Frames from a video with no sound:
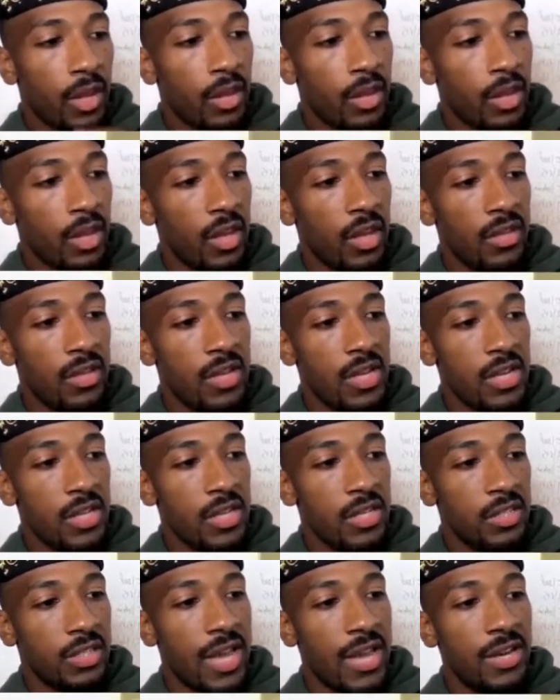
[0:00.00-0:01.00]

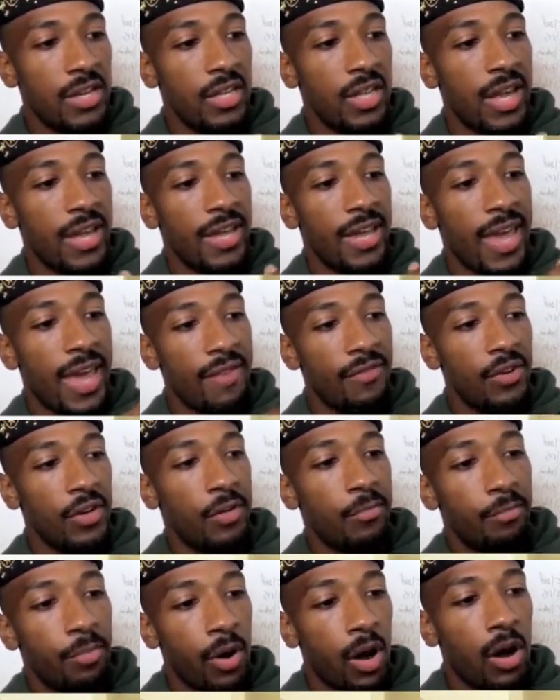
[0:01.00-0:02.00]
it's kind of like having a
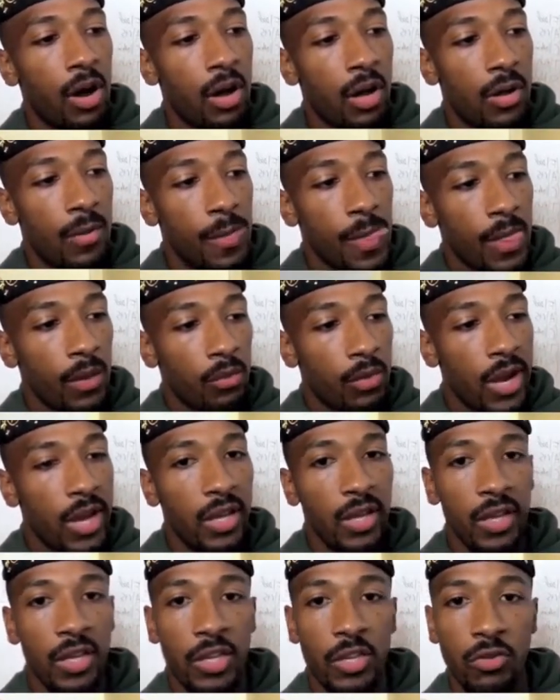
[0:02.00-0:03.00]
ball, right?
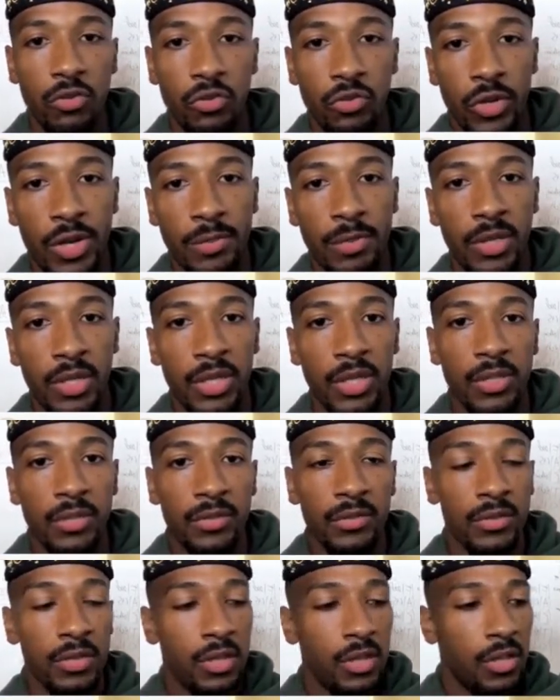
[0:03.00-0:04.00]
And you're dribbling,
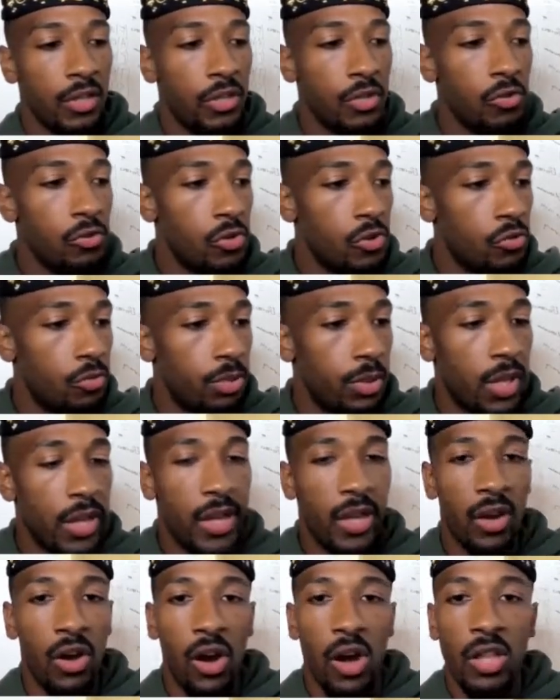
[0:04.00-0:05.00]
you playing
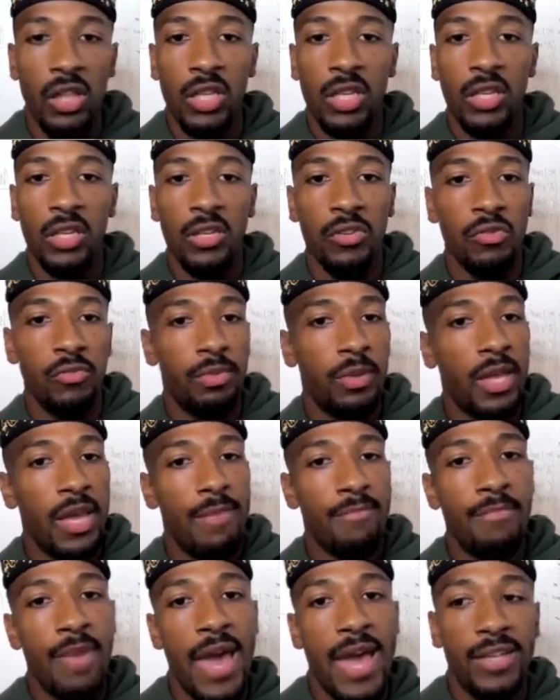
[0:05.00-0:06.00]

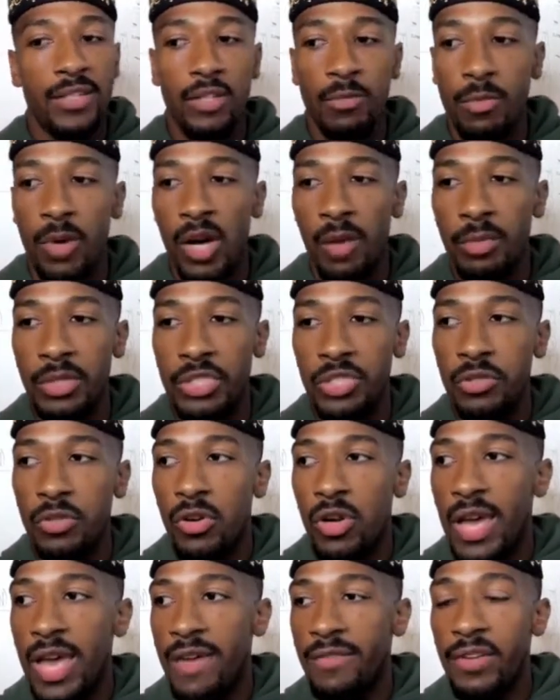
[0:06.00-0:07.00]
basketball, but you
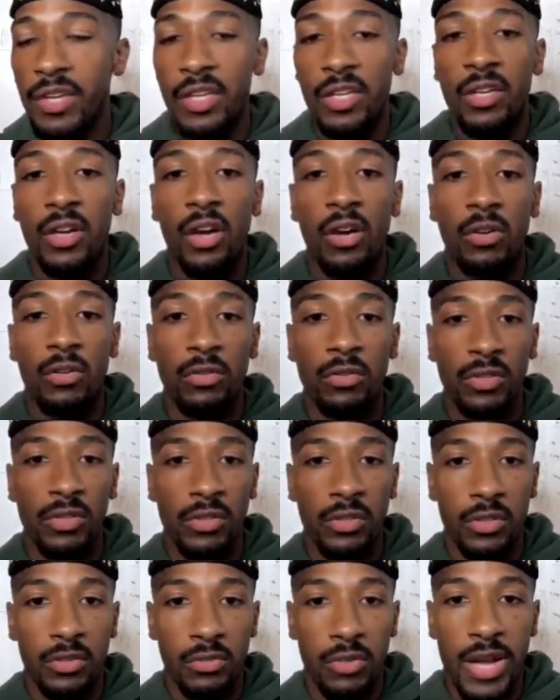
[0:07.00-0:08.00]
don't have any goals,
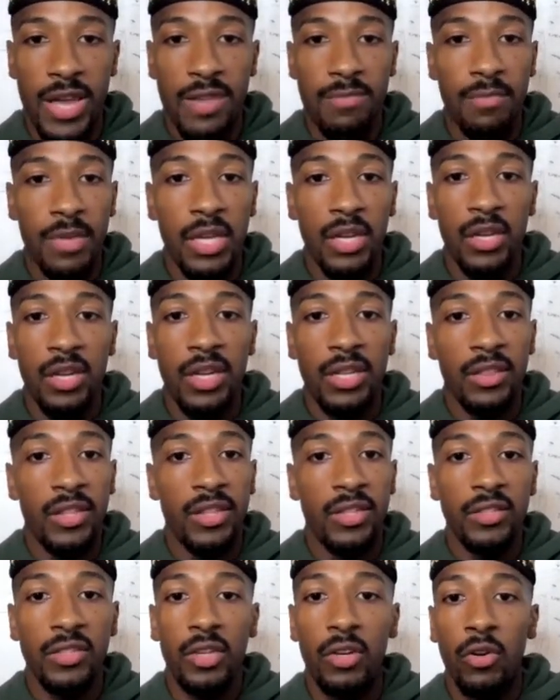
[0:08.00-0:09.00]
right? Meaning that
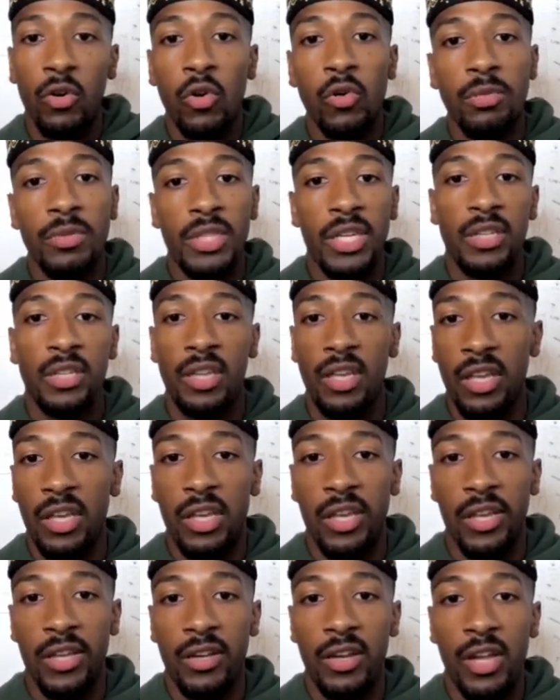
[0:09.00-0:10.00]
there's no hoops at the
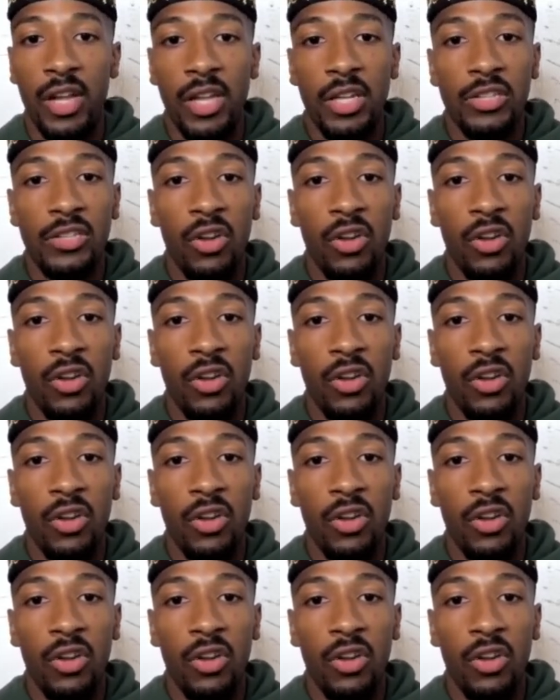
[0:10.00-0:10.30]
end. So